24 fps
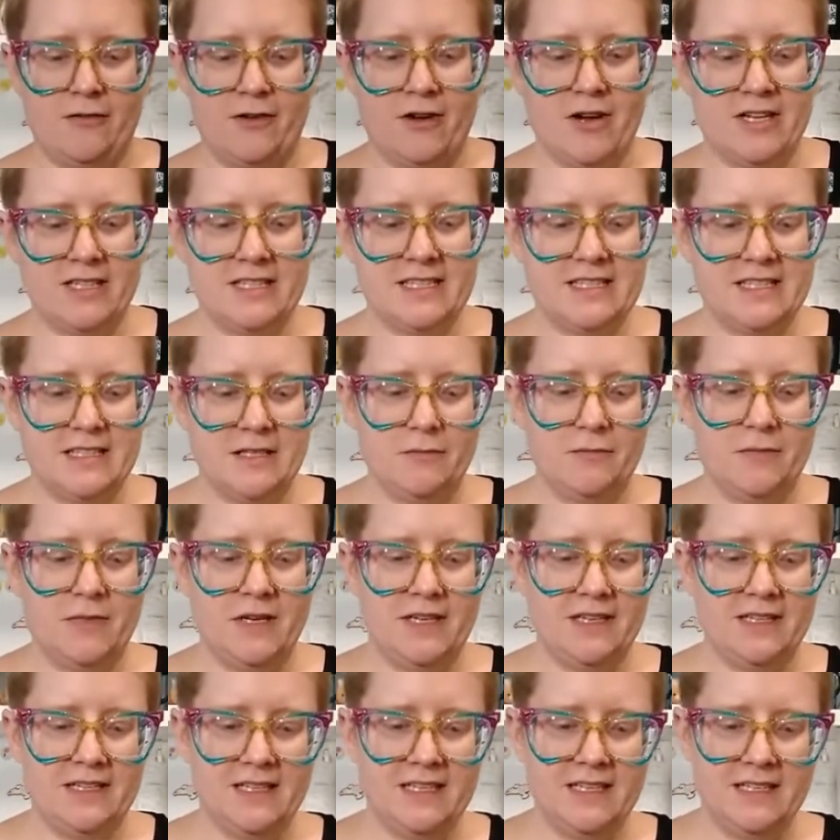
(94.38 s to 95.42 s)
Got some,
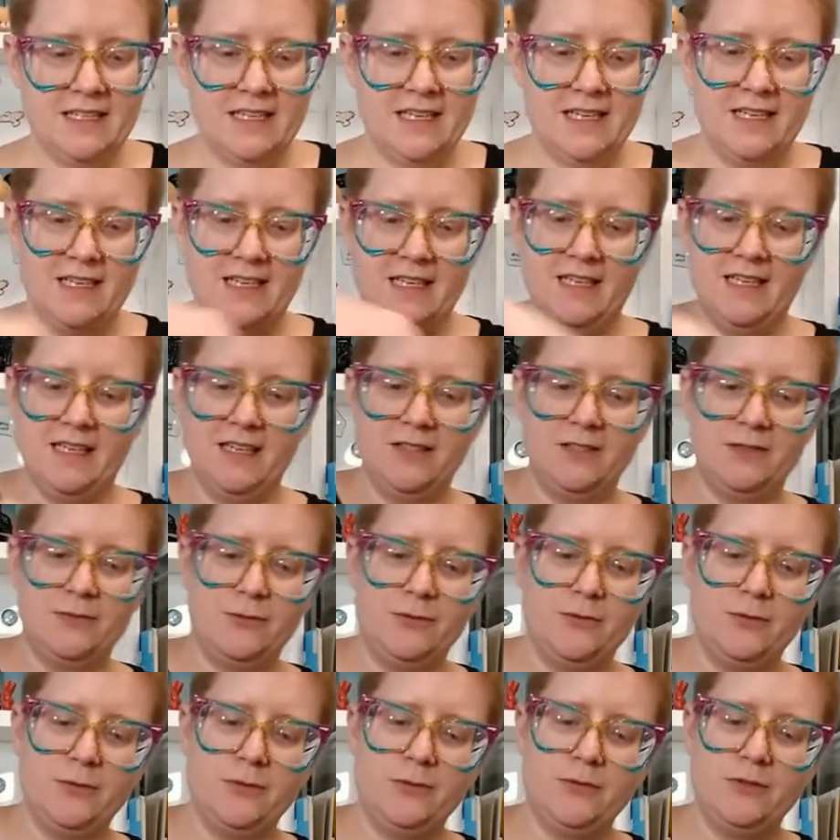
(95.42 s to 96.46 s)

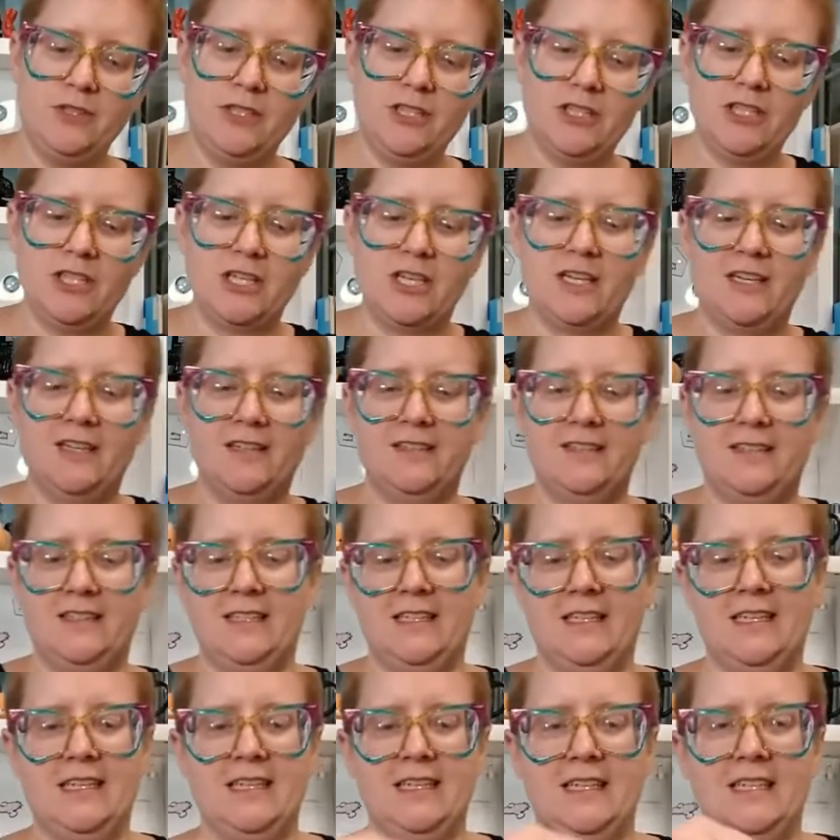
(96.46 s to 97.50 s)
ooh, look,
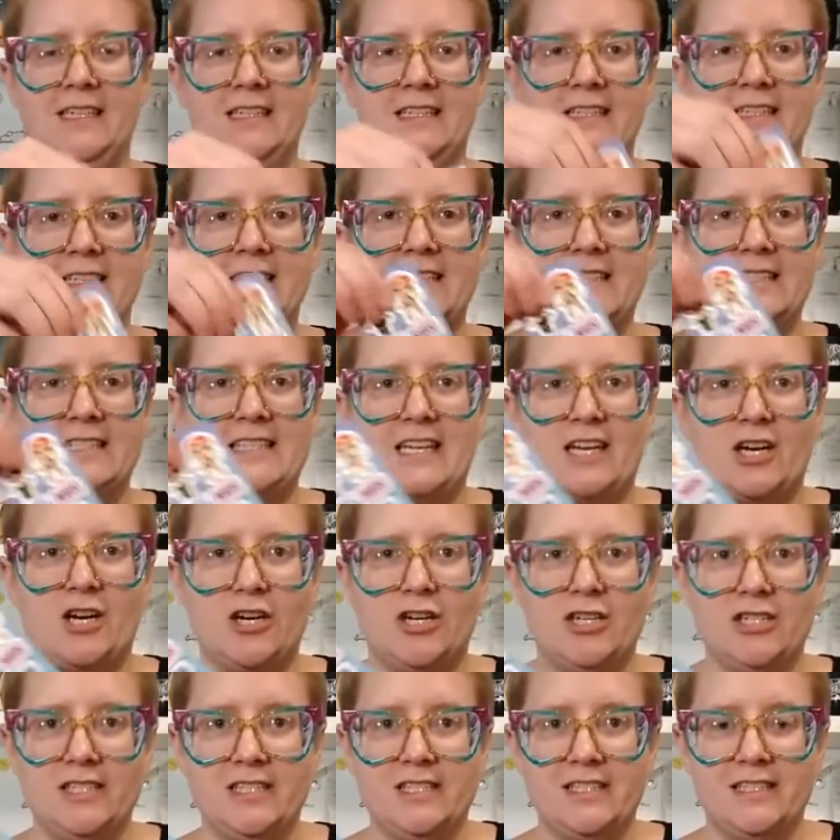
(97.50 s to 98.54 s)
little
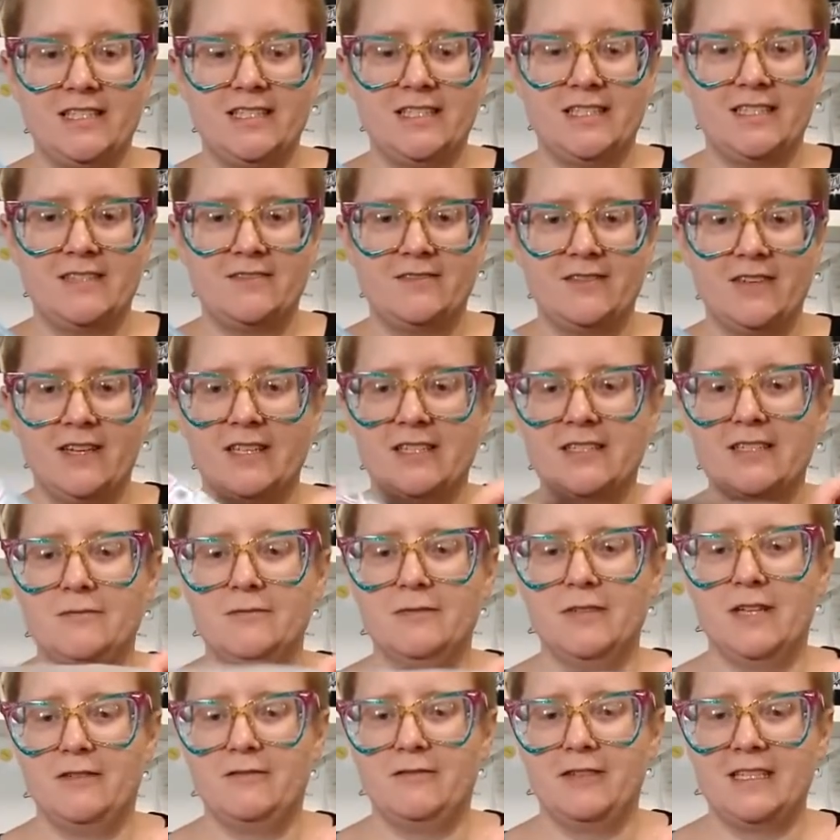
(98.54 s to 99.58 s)
stickers. Got
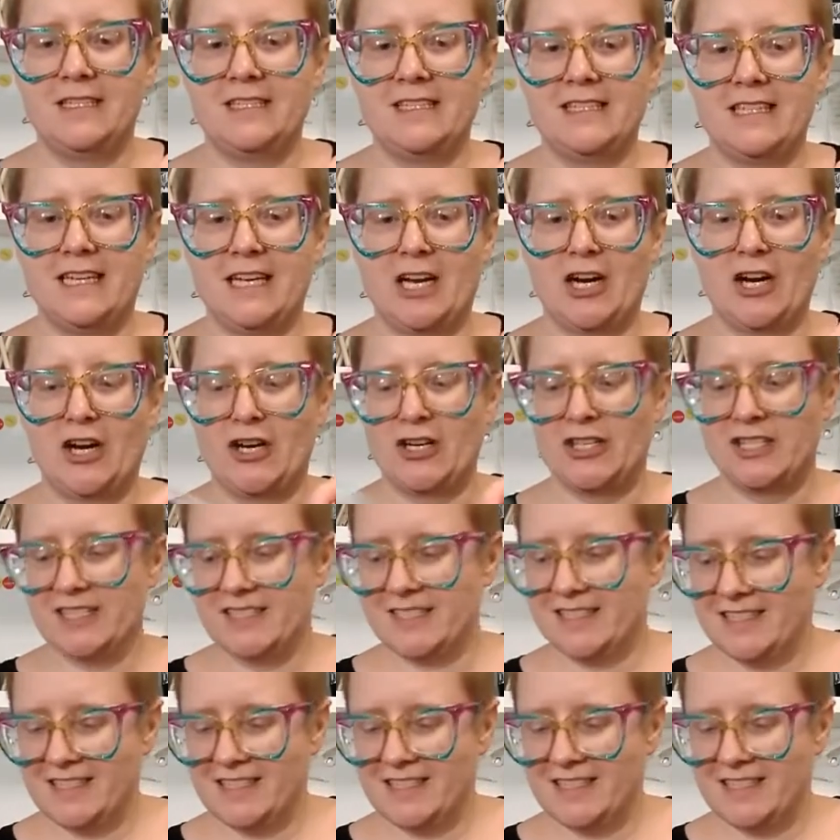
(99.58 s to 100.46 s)
some lovely stickers.